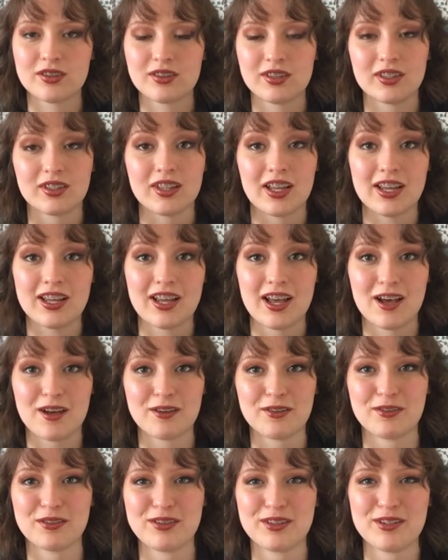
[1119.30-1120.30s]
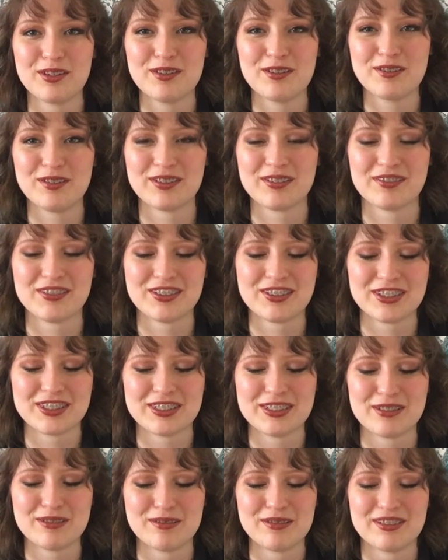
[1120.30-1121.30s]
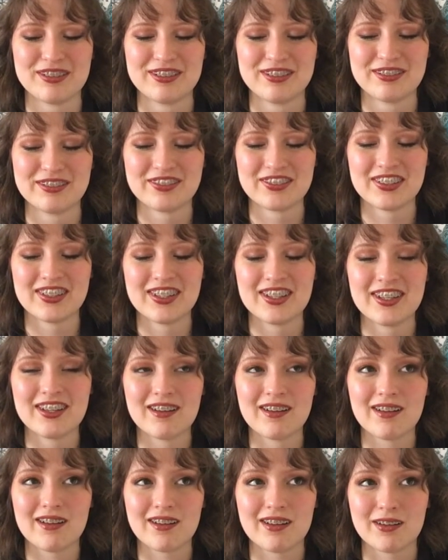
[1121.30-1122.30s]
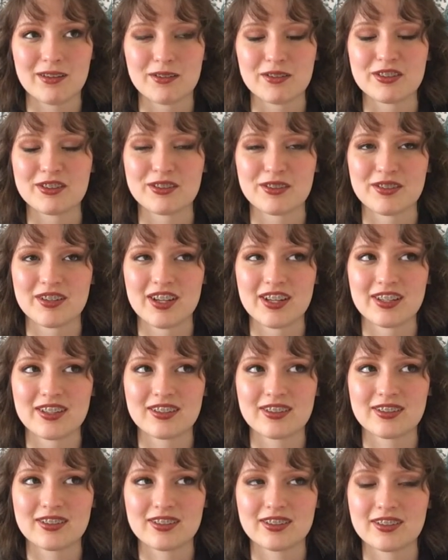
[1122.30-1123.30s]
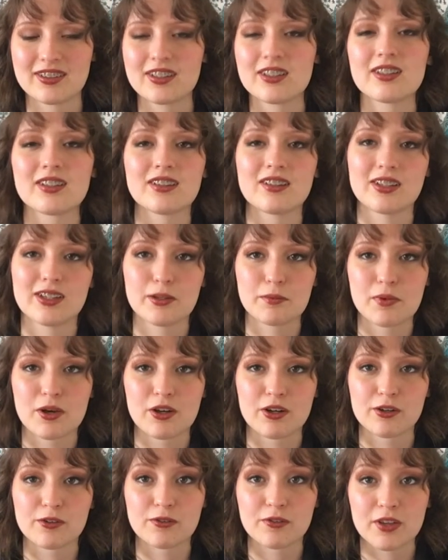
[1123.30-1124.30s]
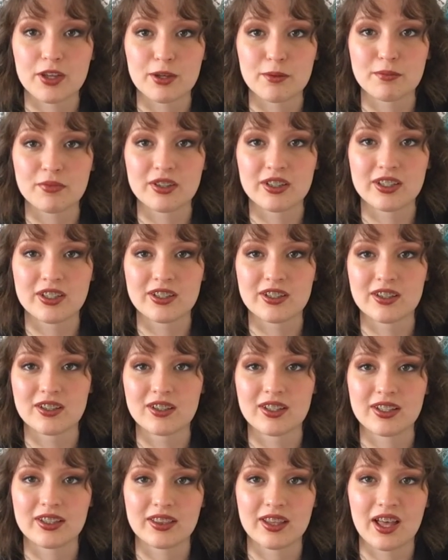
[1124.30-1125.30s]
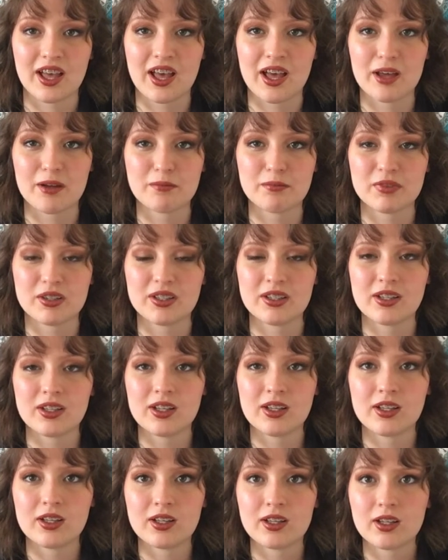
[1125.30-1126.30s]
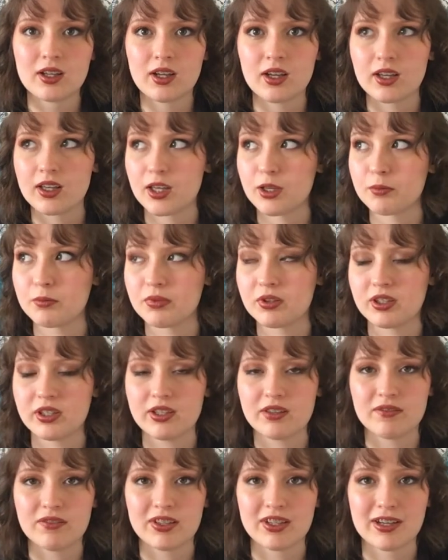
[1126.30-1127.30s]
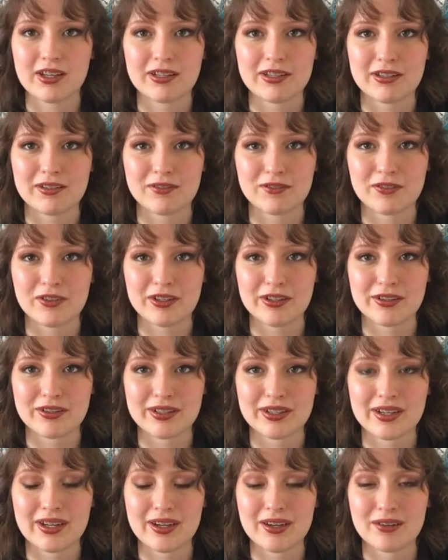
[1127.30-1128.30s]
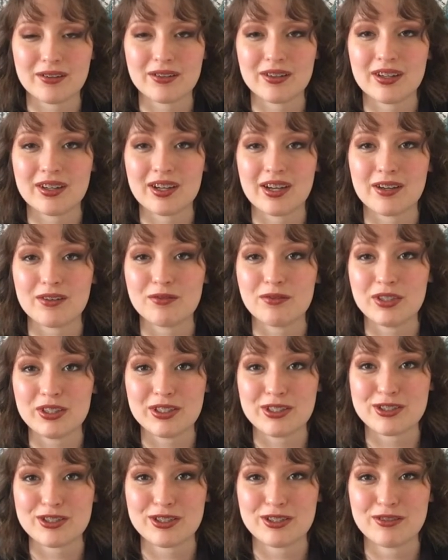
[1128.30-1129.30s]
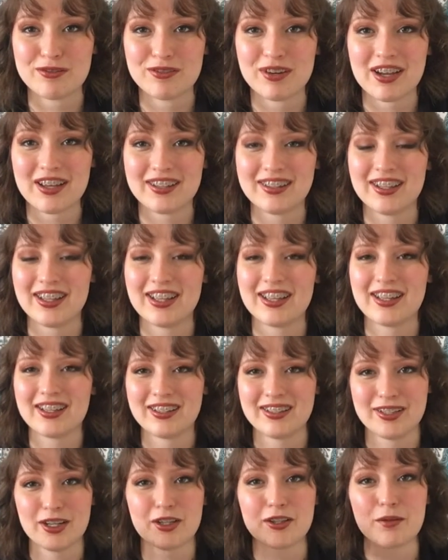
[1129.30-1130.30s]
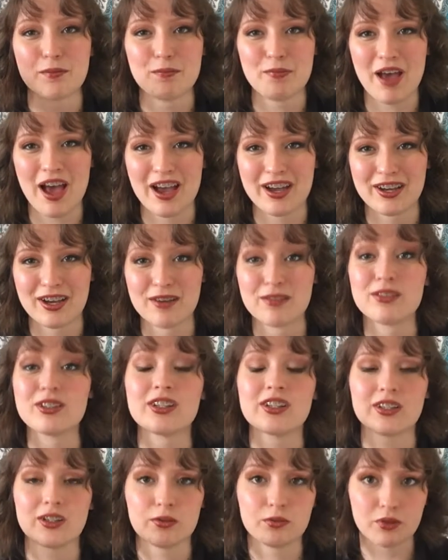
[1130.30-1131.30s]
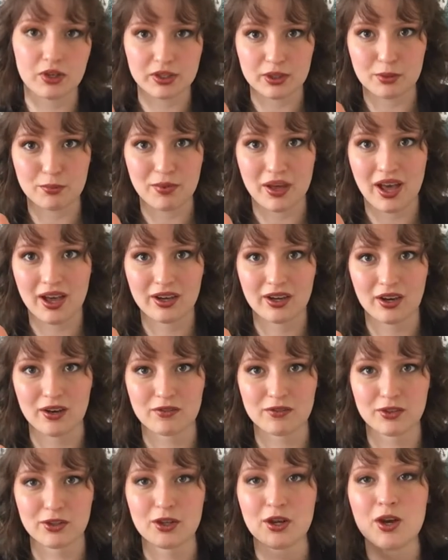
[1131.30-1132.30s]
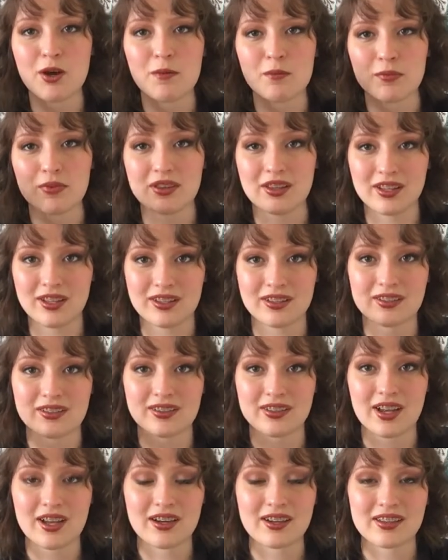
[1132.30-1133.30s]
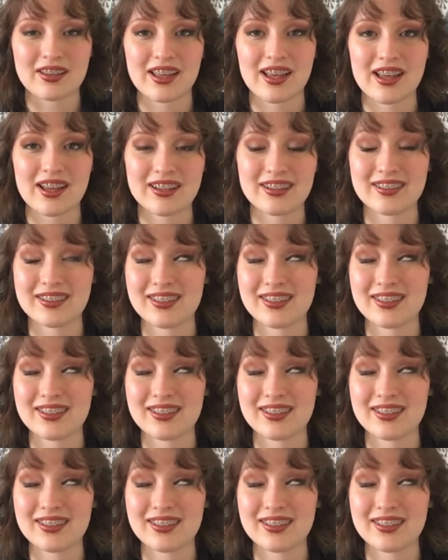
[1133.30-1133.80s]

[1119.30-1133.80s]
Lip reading: The Lighthouse with you with Virginia Woolf. Oh, it was so nice. Because it's, like, about her family and all like that, but I can't believe, like, I didn't figure that out. I really should have read, like, not the back cover, because I read the back cover, but the inside of that.